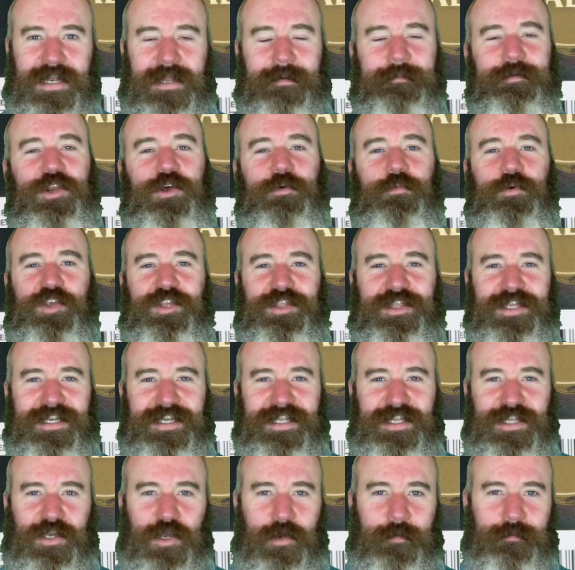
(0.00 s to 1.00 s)
Let me know what you
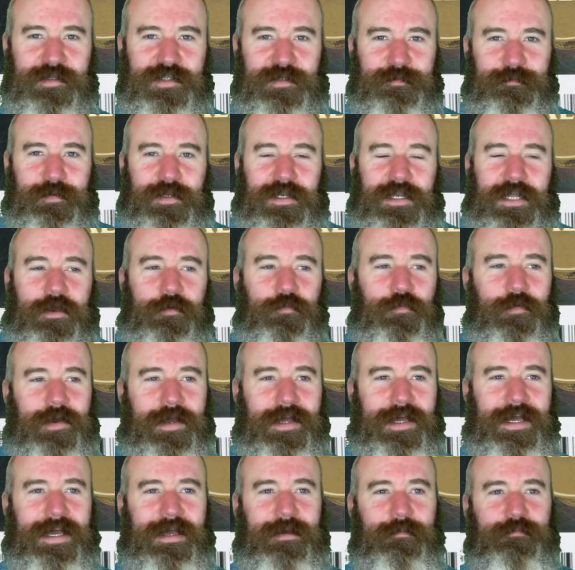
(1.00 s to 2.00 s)
think in the comments below.
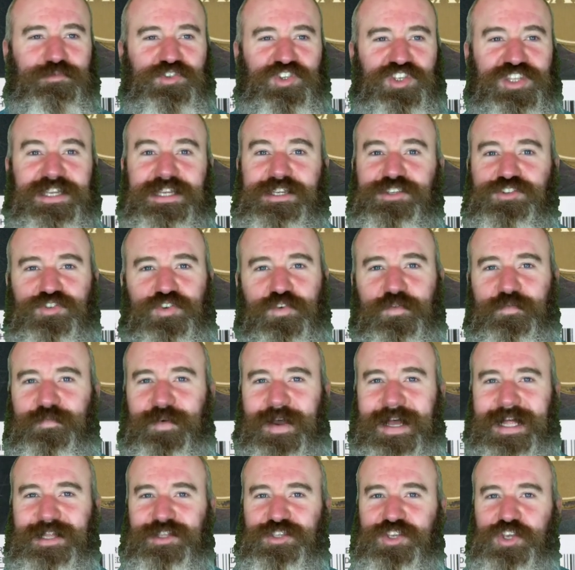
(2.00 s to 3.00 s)
Um, do you think it's good
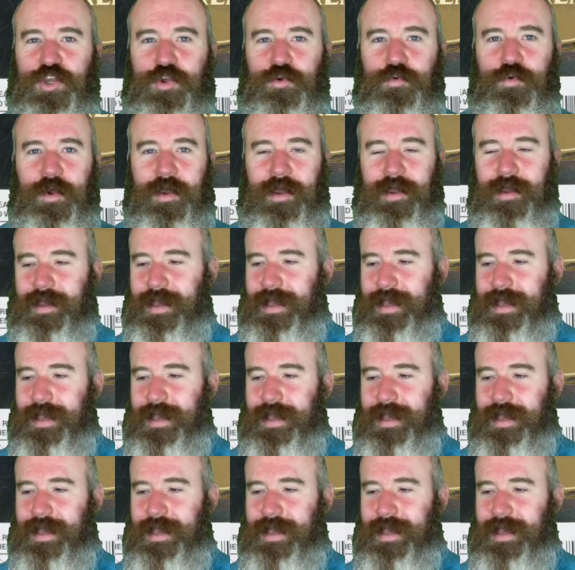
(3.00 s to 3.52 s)
value?